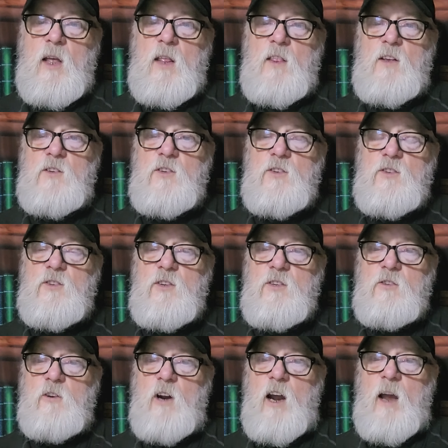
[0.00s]
This is
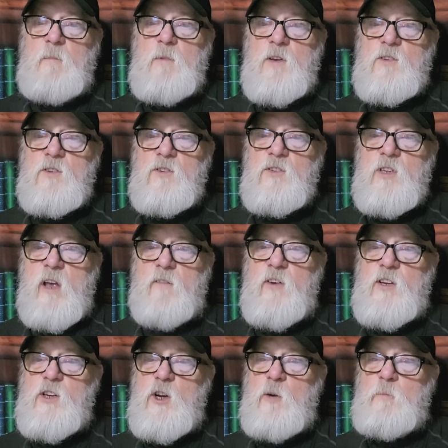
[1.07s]
described as a
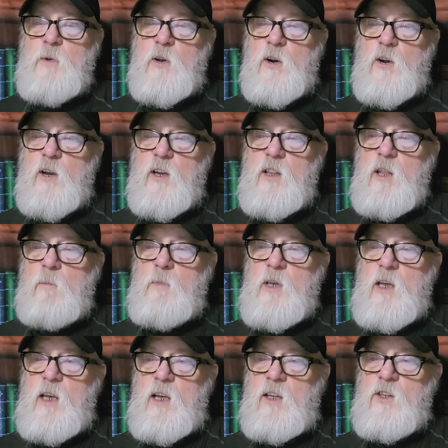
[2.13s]
7-year period that
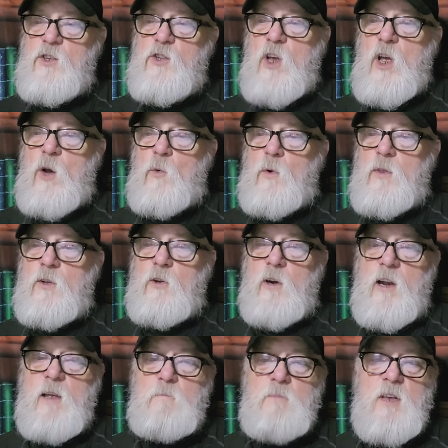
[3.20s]
begins with
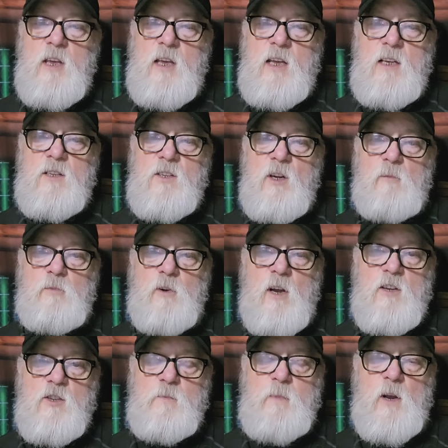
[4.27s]
great peace and
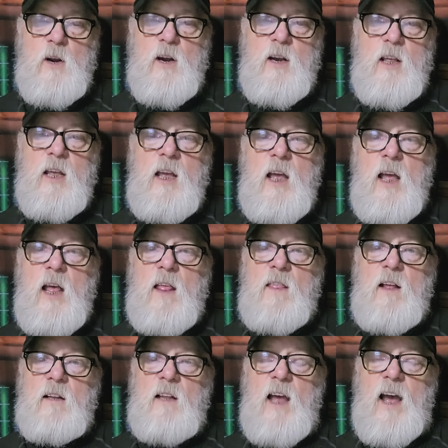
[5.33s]
prosperity
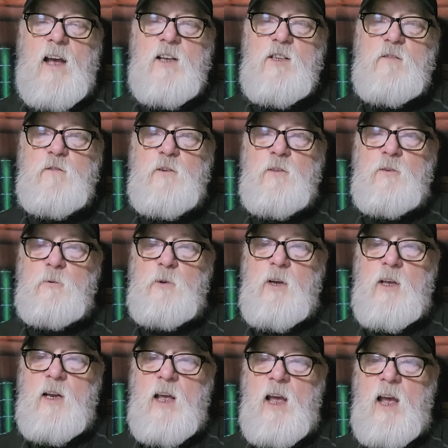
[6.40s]
that lasts for
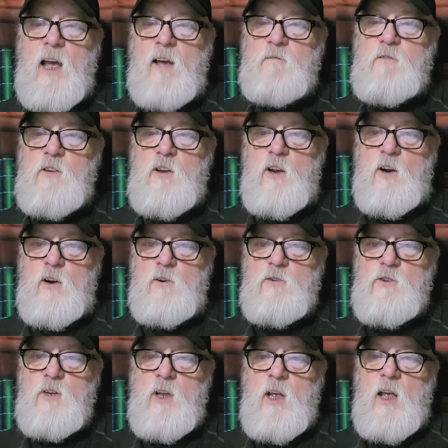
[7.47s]
3.5
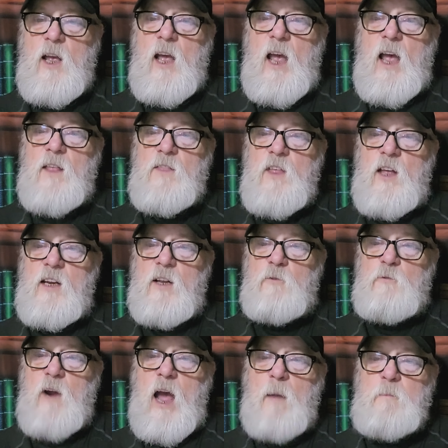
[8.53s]
years, and then in
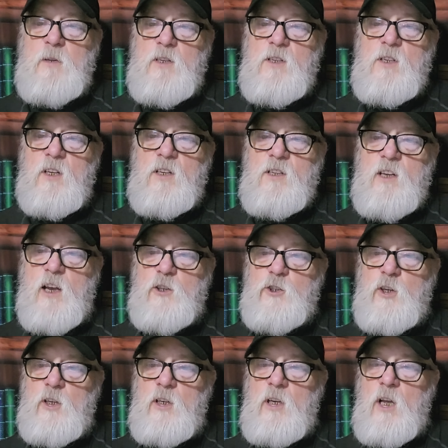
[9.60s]
rapid
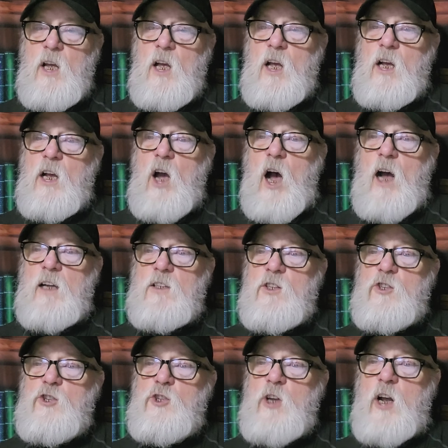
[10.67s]
succession,
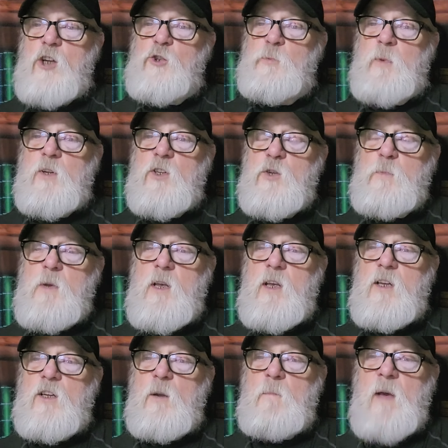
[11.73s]
God's judgments
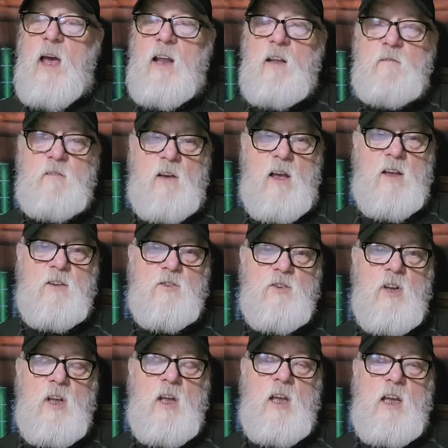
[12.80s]
begin to
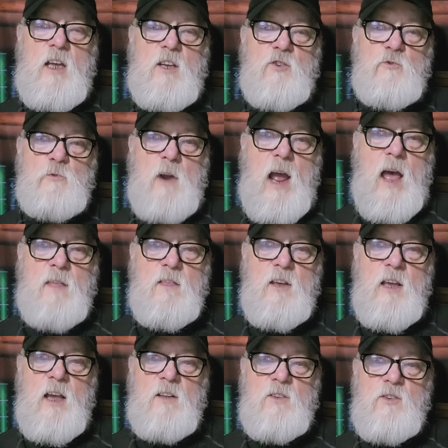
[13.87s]
manifest, his wrath
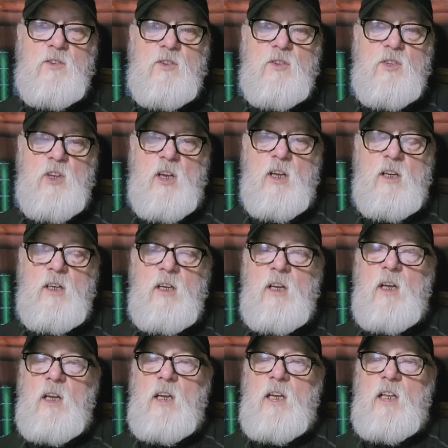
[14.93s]
against sin
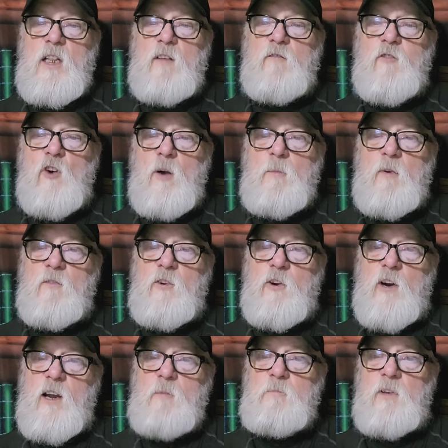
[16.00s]
in the form of
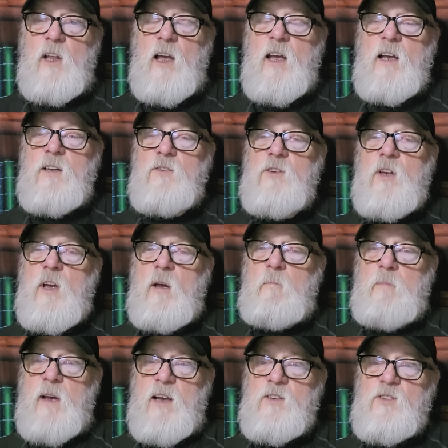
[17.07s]
great plagues,
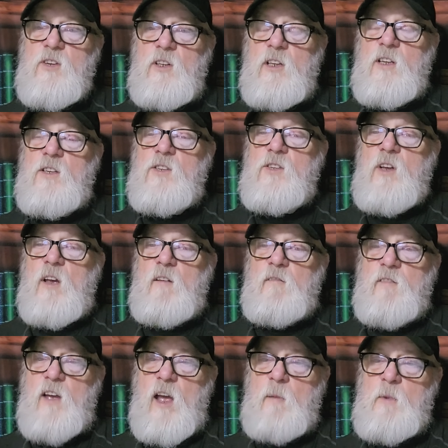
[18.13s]
pestilence,
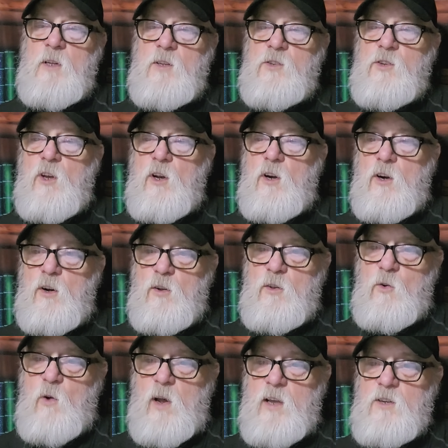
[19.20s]
famines,
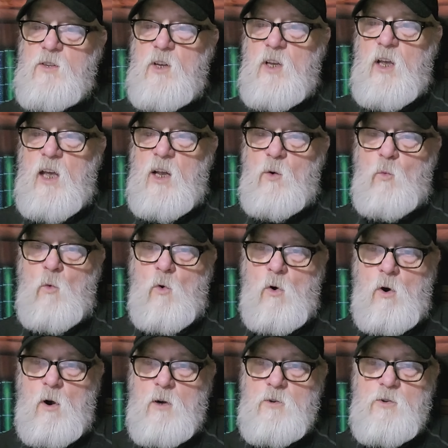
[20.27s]
earthquakes, and
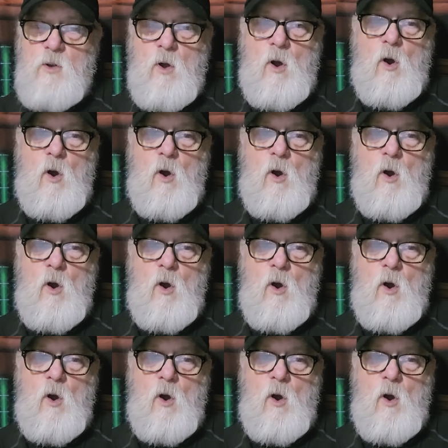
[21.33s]
wars